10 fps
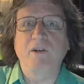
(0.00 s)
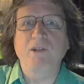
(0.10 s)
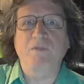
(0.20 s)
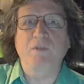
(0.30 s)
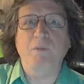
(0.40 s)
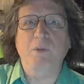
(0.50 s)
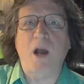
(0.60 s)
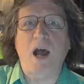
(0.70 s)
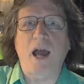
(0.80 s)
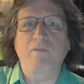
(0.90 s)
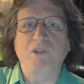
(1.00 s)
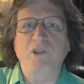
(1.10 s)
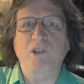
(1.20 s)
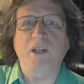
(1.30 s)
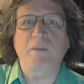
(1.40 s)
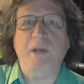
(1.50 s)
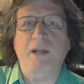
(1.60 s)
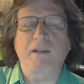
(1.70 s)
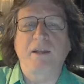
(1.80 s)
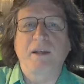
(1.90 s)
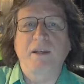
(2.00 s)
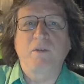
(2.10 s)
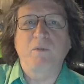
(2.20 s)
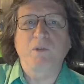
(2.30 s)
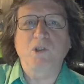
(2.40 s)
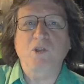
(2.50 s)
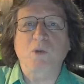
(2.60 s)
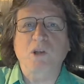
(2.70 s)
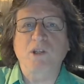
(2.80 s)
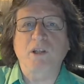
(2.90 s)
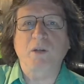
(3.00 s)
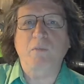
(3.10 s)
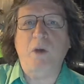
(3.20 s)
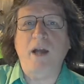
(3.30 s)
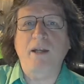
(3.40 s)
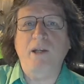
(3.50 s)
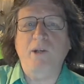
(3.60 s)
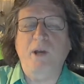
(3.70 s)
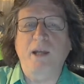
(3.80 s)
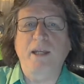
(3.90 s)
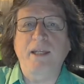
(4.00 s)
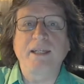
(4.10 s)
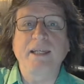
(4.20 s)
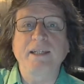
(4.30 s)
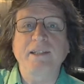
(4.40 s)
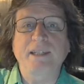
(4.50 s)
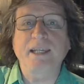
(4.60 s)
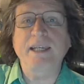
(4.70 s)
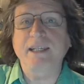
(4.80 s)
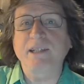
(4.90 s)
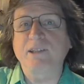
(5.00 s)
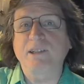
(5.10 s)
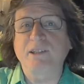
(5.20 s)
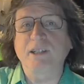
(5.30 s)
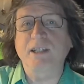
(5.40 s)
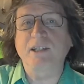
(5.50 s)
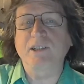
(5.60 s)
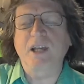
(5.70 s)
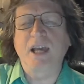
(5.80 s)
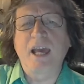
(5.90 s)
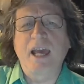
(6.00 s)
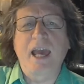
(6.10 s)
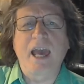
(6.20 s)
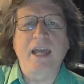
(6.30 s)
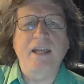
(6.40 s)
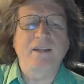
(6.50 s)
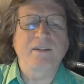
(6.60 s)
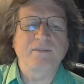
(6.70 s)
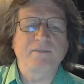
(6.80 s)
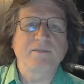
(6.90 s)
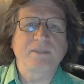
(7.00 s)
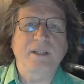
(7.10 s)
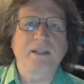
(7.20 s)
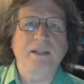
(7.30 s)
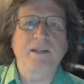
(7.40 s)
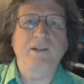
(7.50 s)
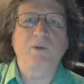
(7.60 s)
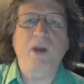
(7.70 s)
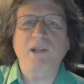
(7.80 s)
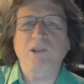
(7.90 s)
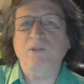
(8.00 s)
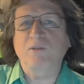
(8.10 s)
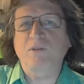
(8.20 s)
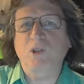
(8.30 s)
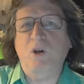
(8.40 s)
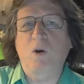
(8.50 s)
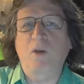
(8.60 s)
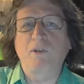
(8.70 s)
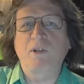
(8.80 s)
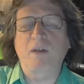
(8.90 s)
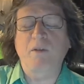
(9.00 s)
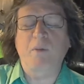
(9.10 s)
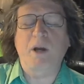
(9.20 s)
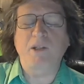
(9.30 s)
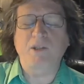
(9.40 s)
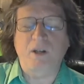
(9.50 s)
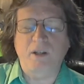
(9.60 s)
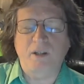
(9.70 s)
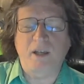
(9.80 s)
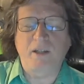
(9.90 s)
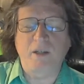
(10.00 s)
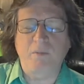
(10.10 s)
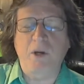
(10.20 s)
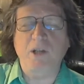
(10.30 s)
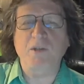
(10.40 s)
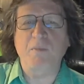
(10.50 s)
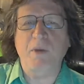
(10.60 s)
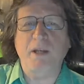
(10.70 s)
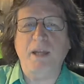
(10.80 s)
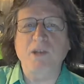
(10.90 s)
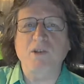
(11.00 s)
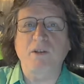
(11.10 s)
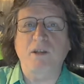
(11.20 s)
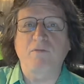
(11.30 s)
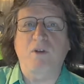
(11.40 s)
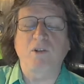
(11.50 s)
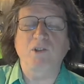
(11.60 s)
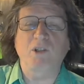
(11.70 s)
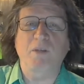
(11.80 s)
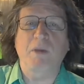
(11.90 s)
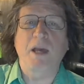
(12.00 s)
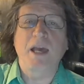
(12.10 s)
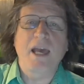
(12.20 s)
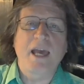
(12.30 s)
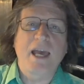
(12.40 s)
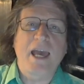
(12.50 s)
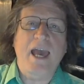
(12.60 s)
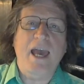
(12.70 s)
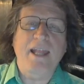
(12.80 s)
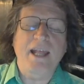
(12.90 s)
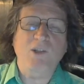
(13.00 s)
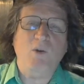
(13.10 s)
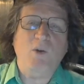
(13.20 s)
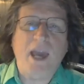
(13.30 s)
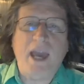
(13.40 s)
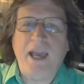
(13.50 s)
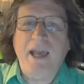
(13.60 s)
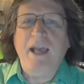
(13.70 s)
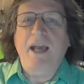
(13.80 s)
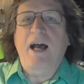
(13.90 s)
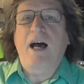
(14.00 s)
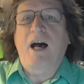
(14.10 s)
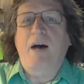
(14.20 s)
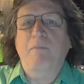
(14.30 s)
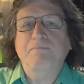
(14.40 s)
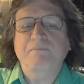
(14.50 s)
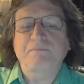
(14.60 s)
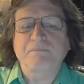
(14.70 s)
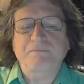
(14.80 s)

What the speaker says: years of deprived sleep that was stressing their body and creating disease, and they needed to rest. So every time their body started to take deep rest and meditation, they'd fall asleep. And that's okay. When